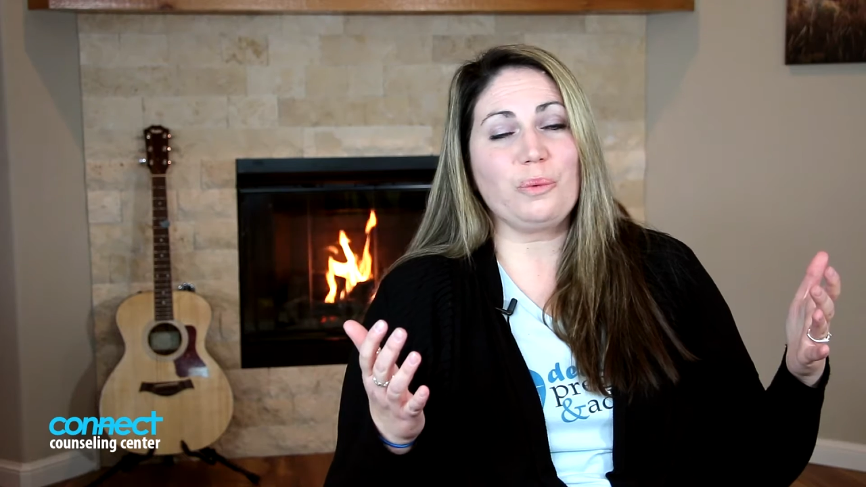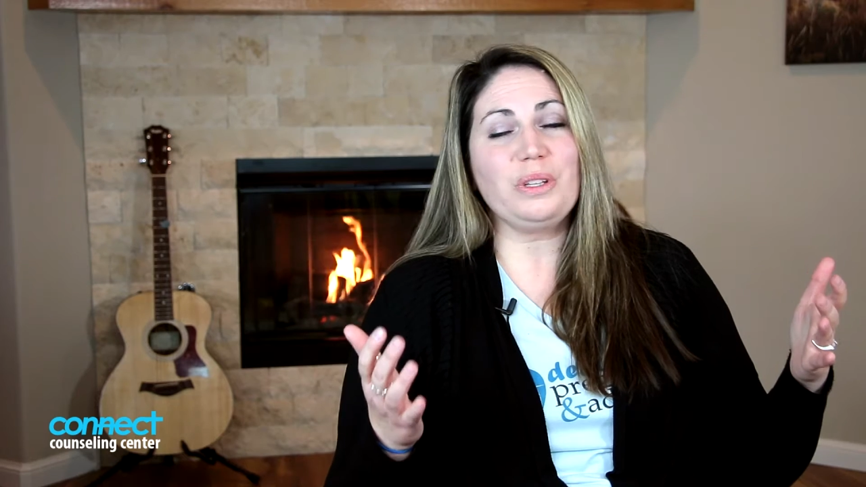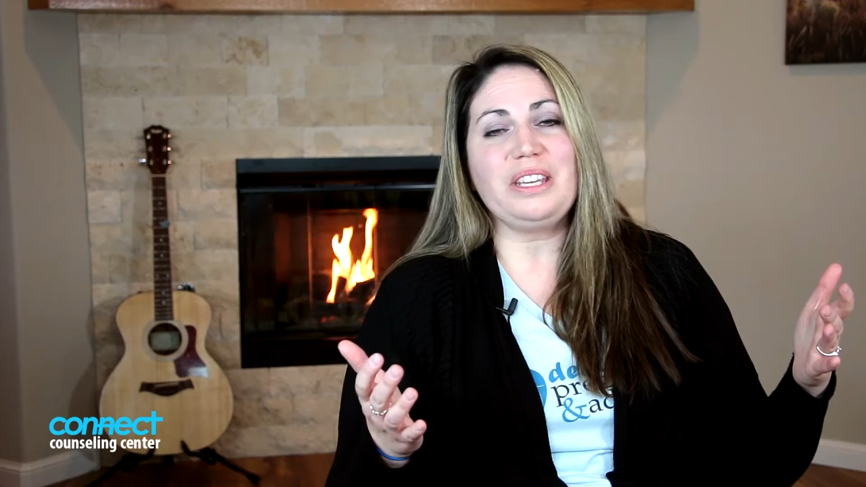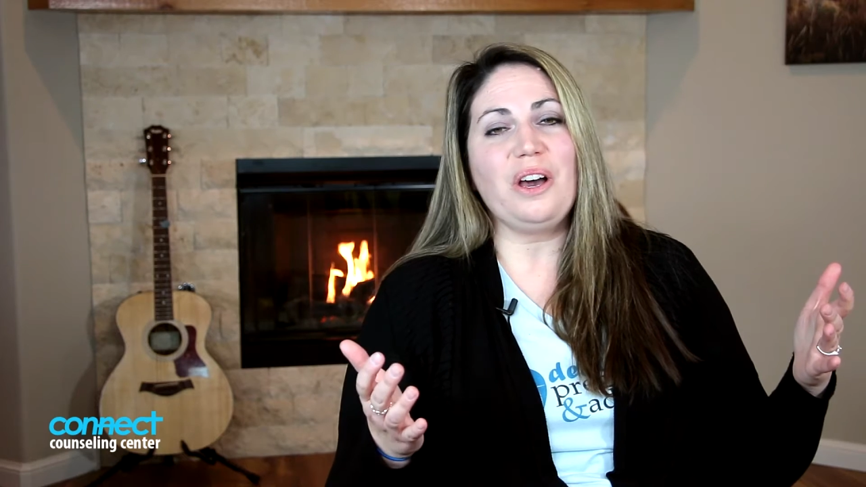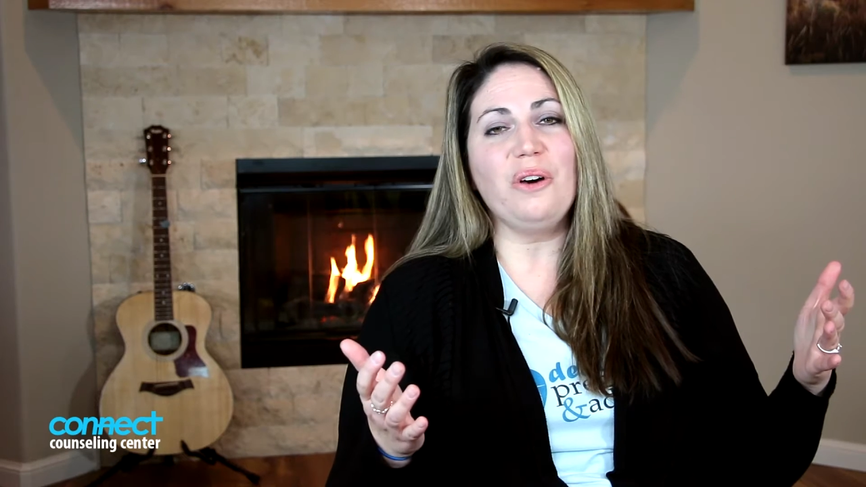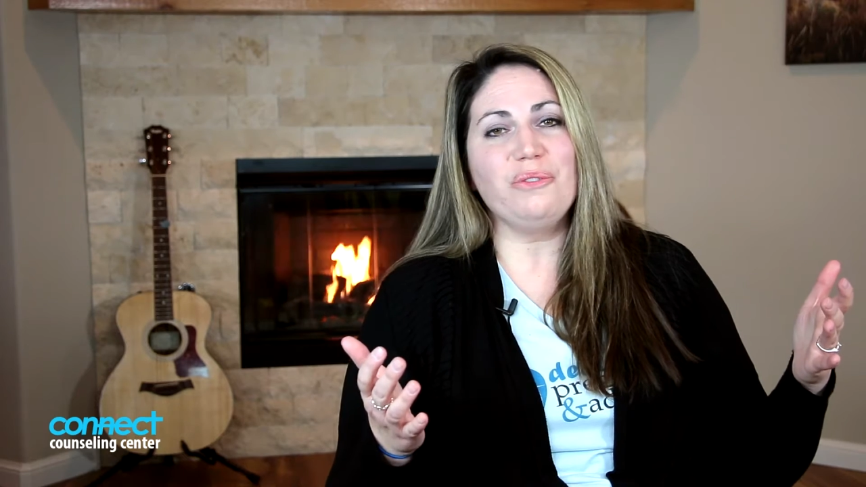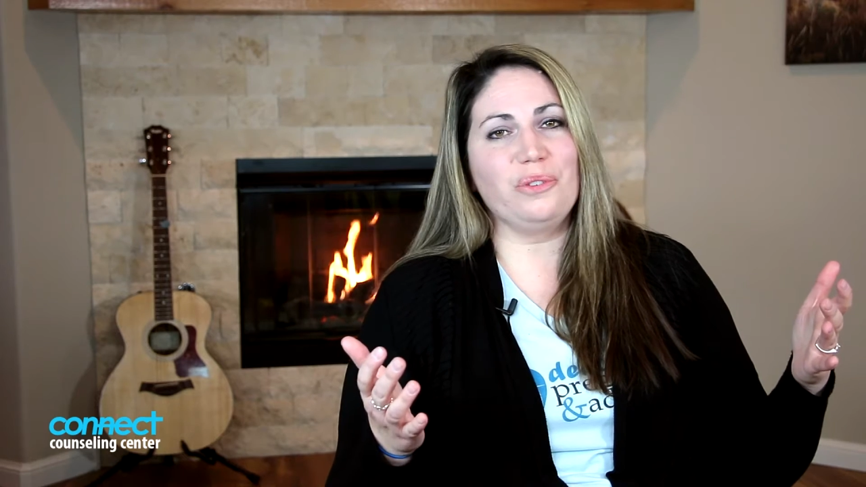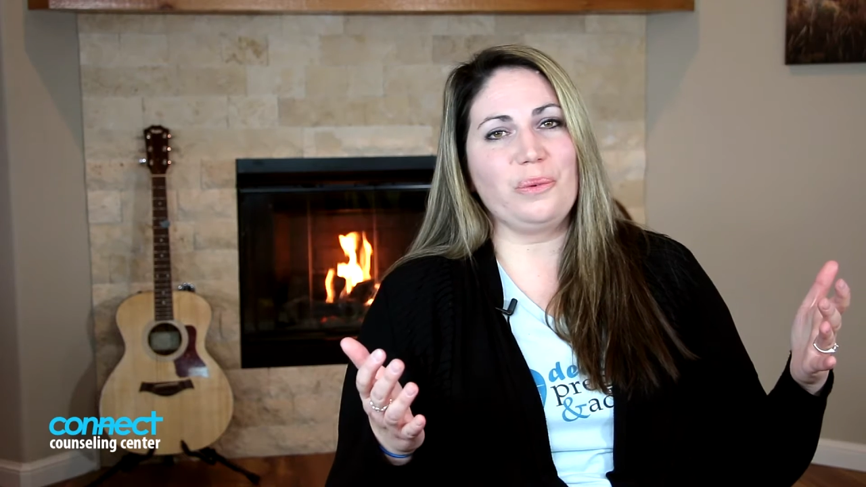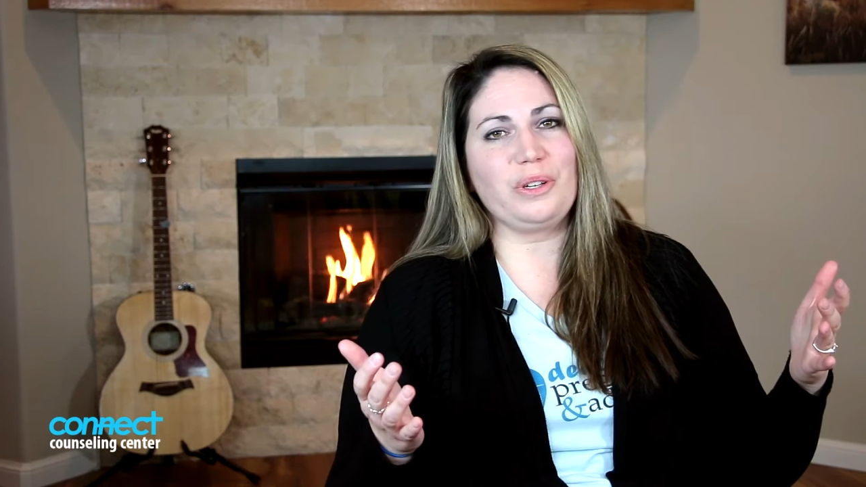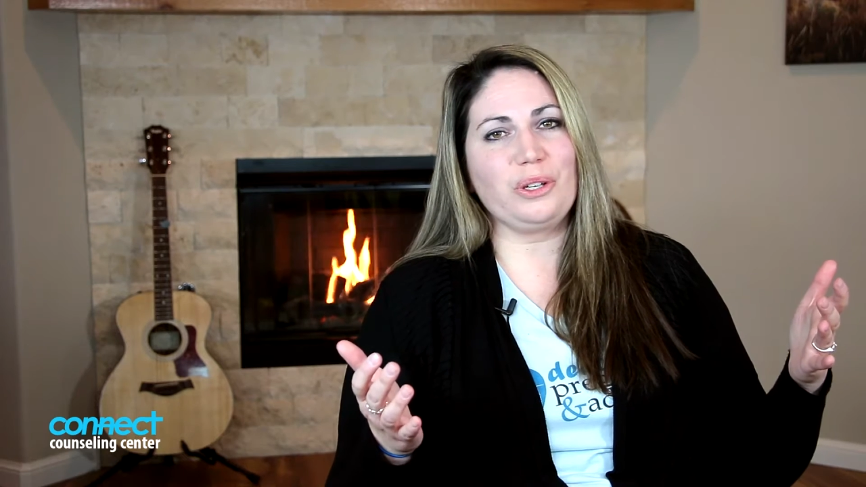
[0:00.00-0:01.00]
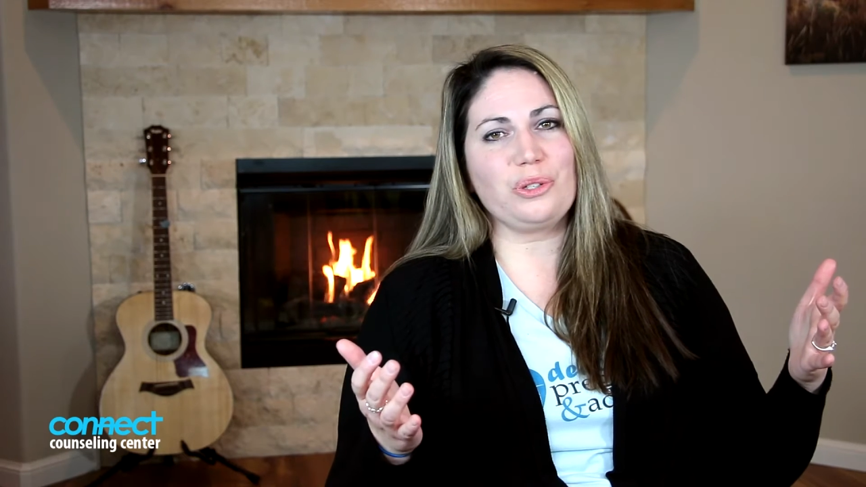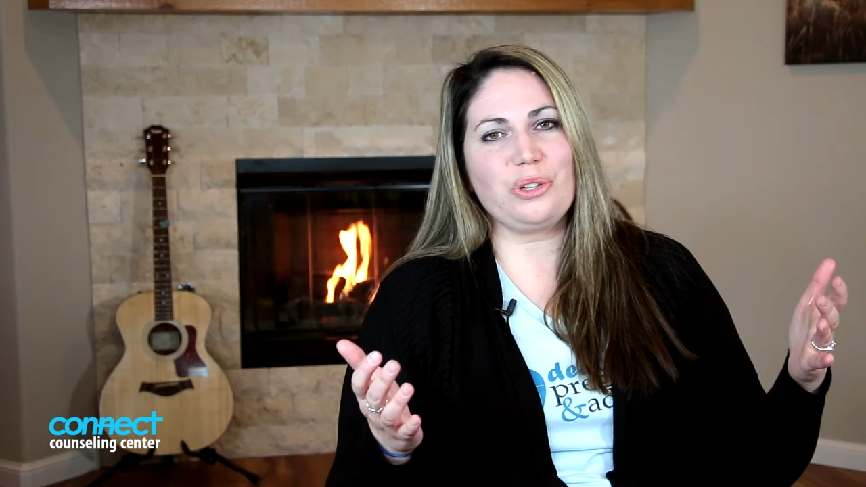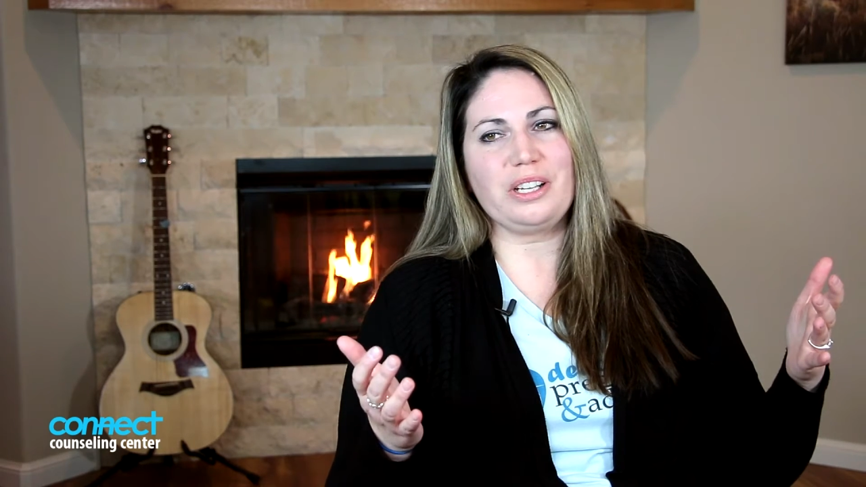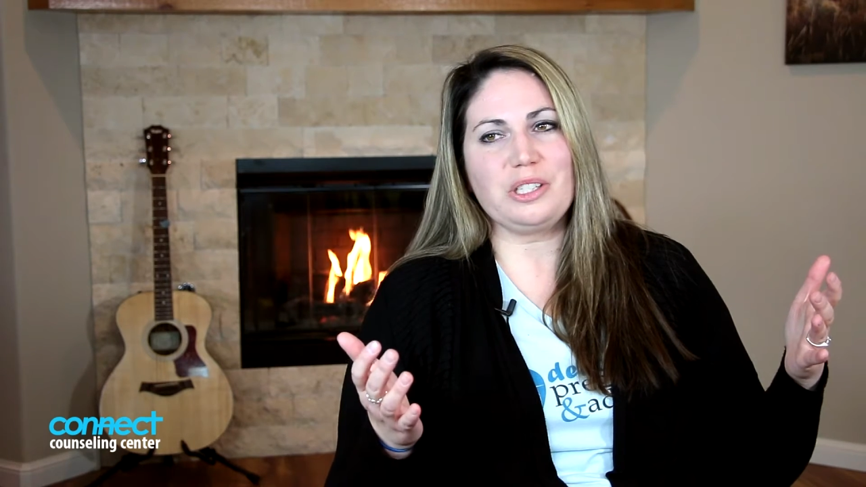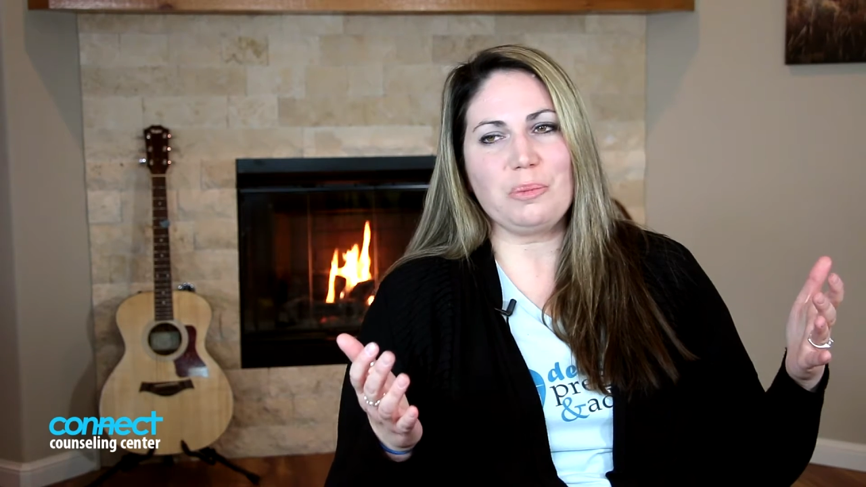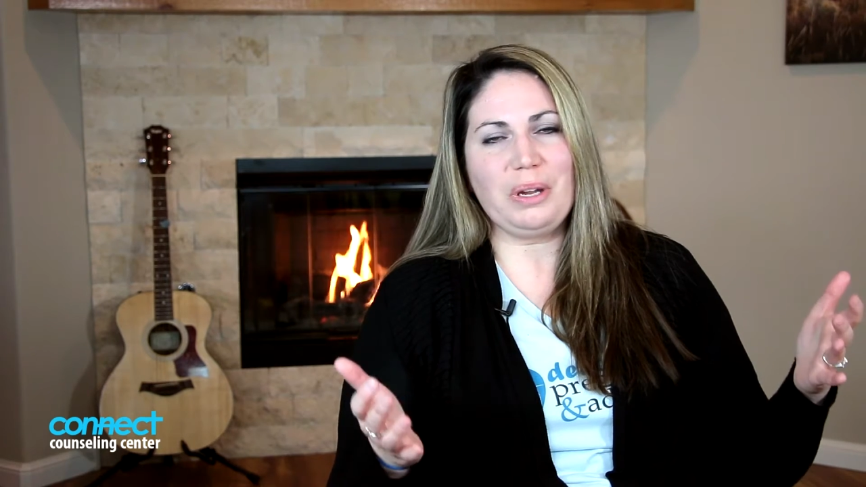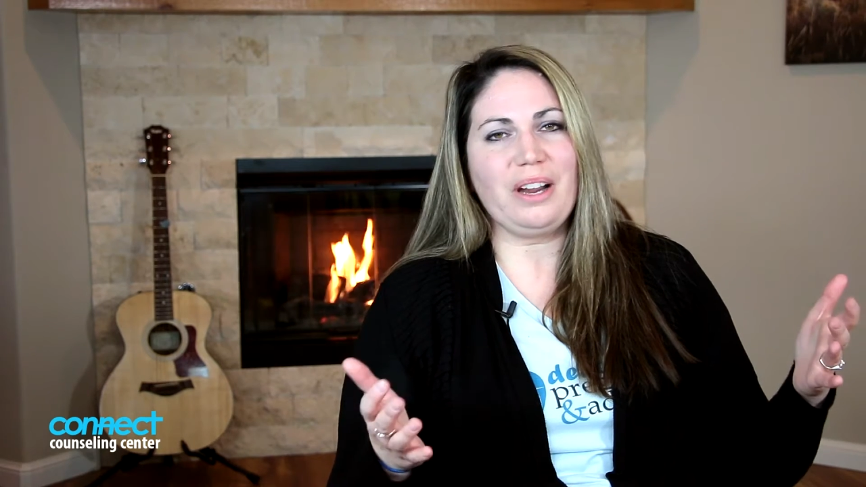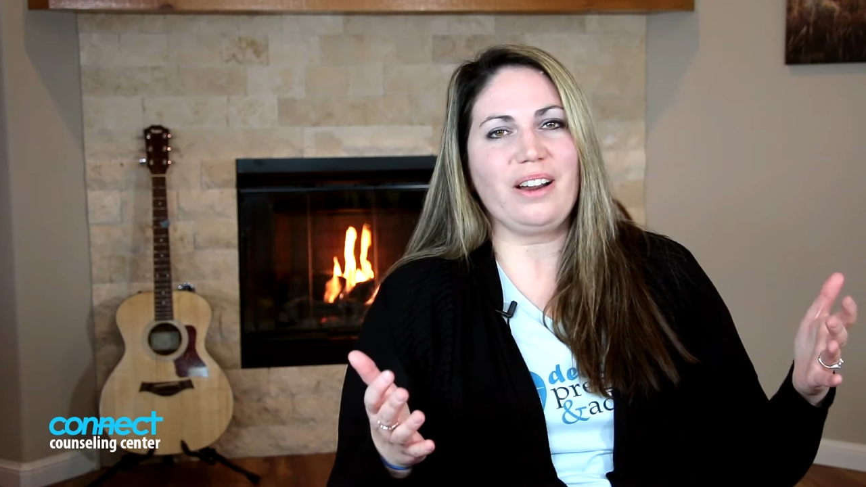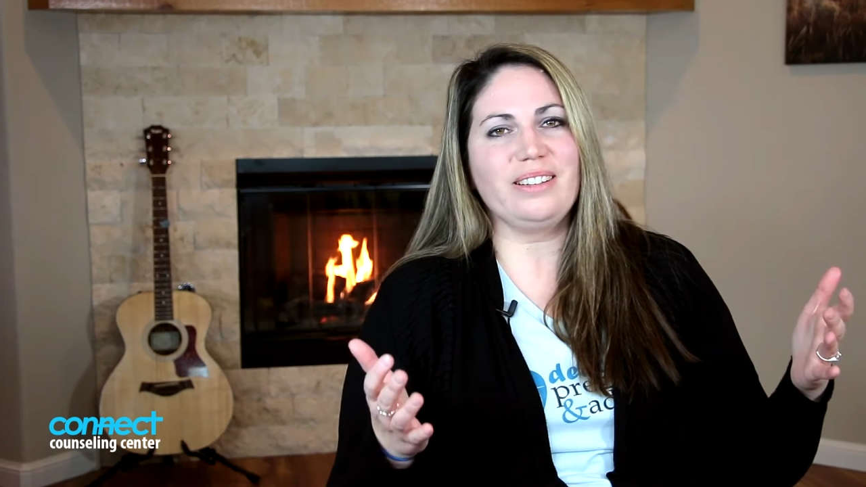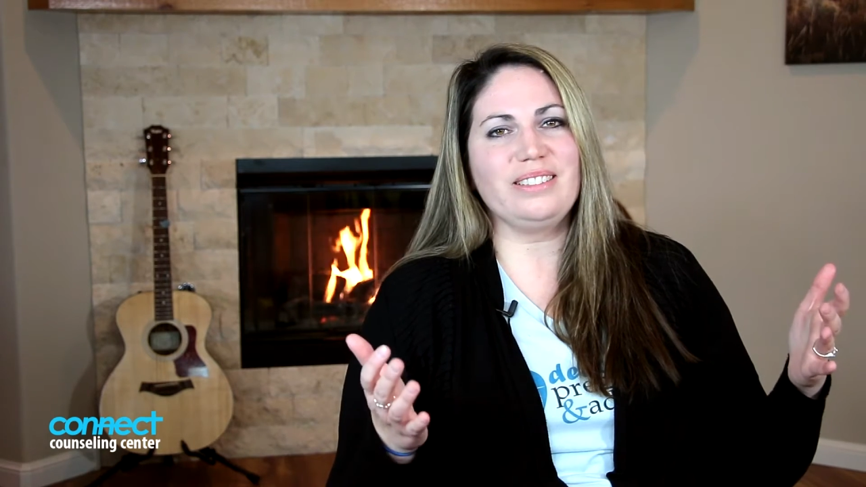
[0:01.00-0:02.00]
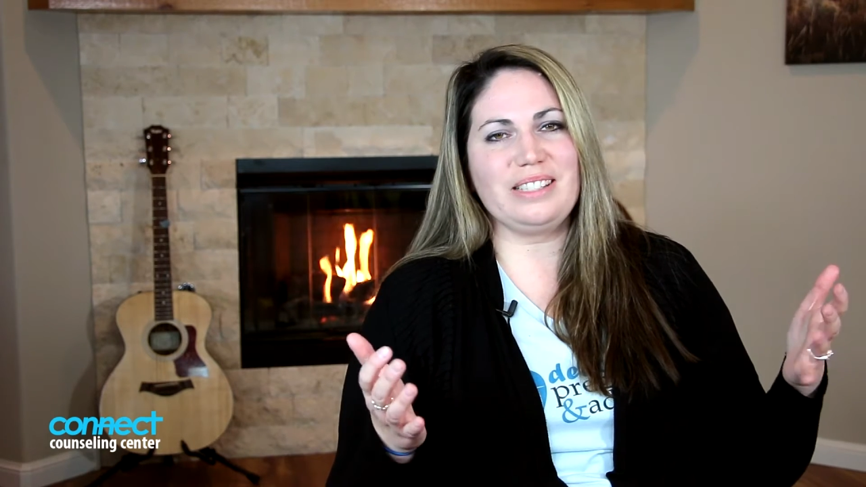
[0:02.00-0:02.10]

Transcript: really helpful when you're trying to parent,